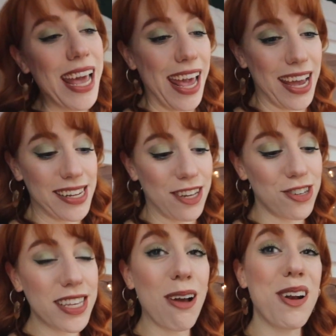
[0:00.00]
and I
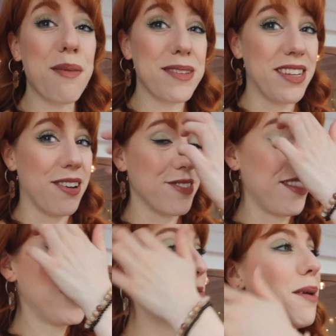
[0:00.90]
just carried it up the stairs. So
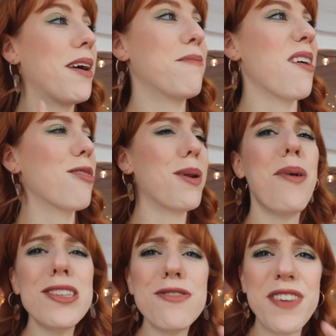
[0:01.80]
that is why I'm out of breath, but I'm
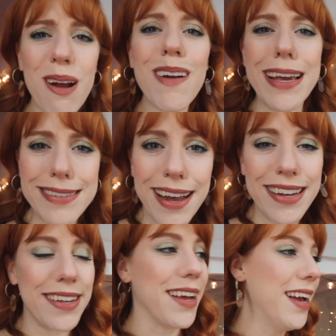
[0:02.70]
also very
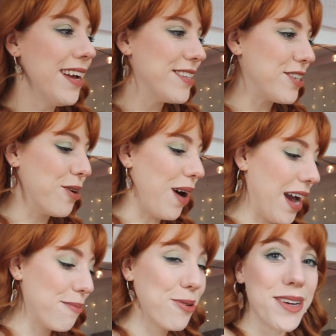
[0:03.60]
excited. So
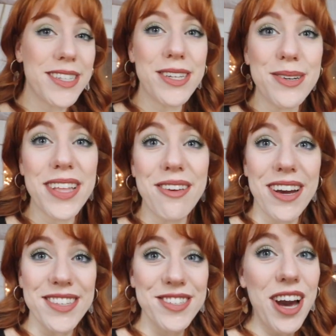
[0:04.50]
I'm going to let you
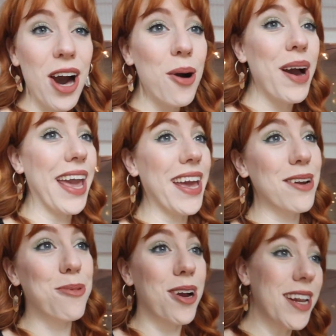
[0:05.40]
guys go
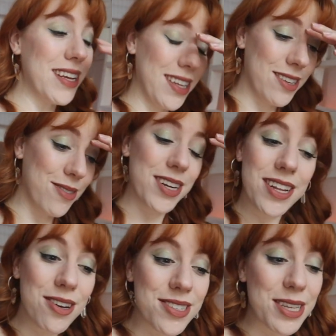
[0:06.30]
and we're gonna, we're
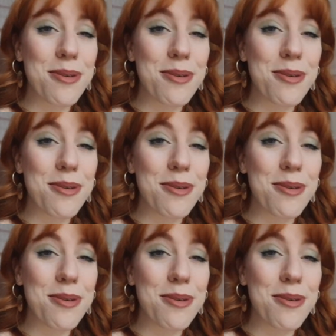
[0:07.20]
gonna go see